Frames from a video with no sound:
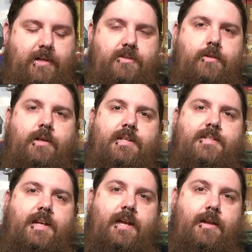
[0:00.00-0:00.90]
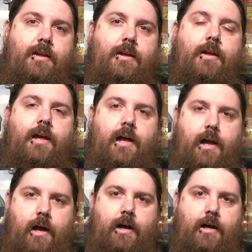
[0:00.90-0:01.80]
so you can see
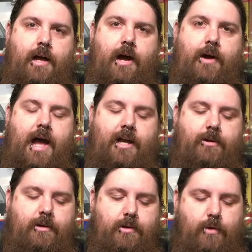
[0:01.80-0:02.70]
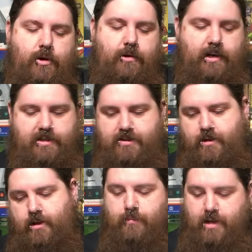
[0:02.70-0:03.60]
how accurate your motor is.
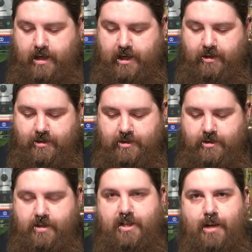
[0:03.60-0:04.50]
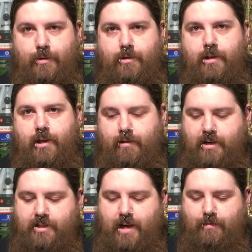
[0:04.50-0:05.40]
And here on the turntable, you
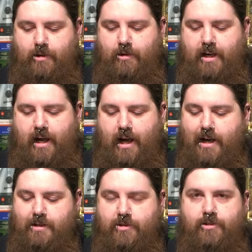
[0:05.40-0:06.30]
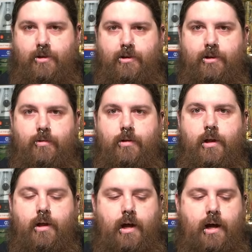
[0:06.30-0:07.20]
actually have a little guide to show you
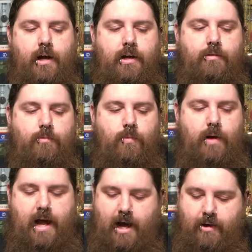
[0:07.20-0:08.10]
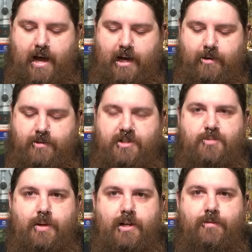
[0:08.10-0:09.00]
how accurate the
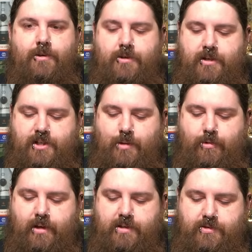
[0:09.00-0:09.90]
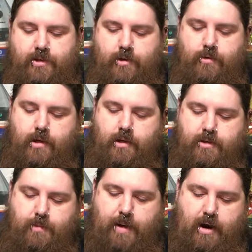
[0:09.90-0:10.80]
speed of your turntable is. So
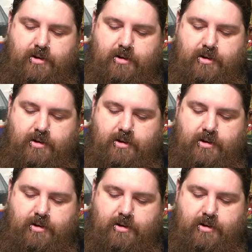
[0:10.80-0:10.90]
the power